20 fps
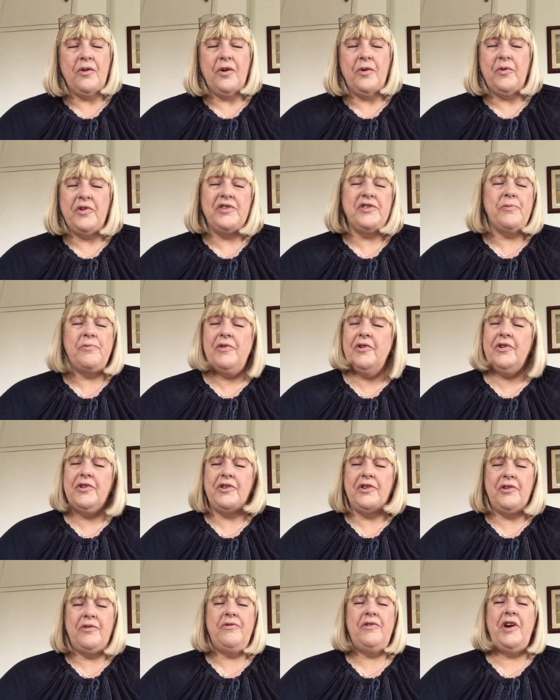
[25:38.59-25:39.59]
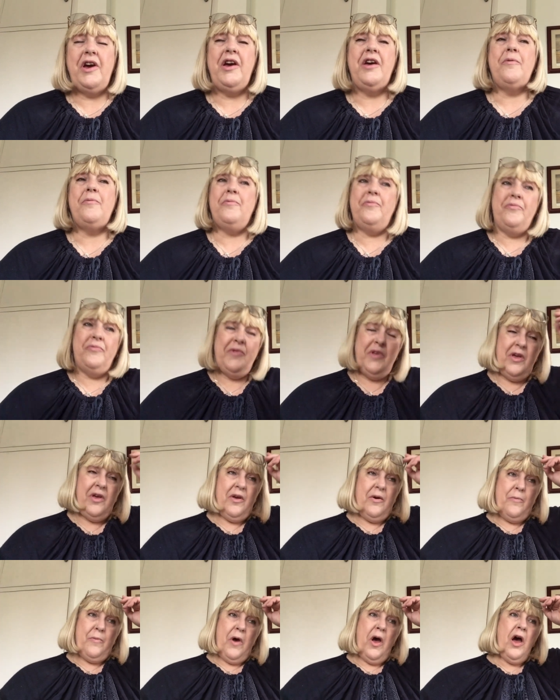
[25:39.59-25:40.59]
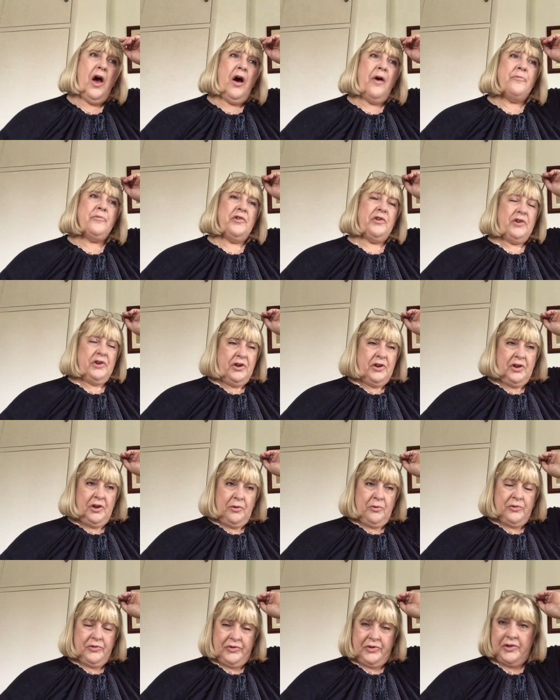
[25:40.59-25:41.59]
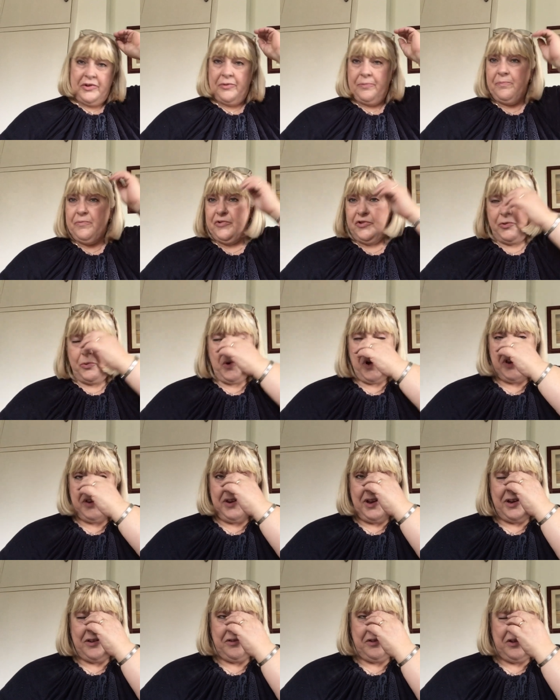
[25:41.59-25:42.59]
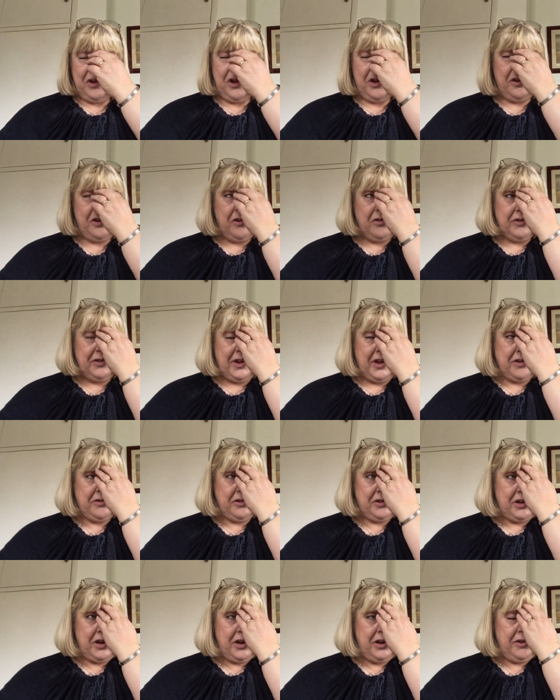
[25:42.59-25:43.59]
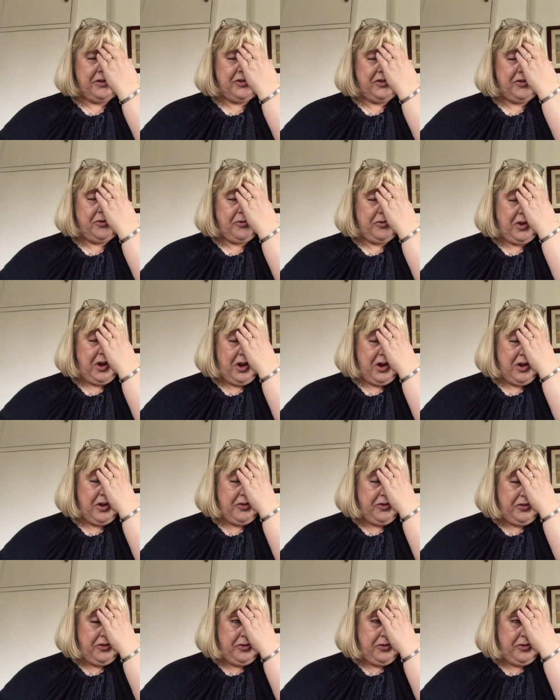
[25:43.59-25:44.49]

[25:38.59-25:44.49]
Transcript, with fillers: which I'm not going to do yet, I'm going to use the Swad Del, uh, not Delgés, uh,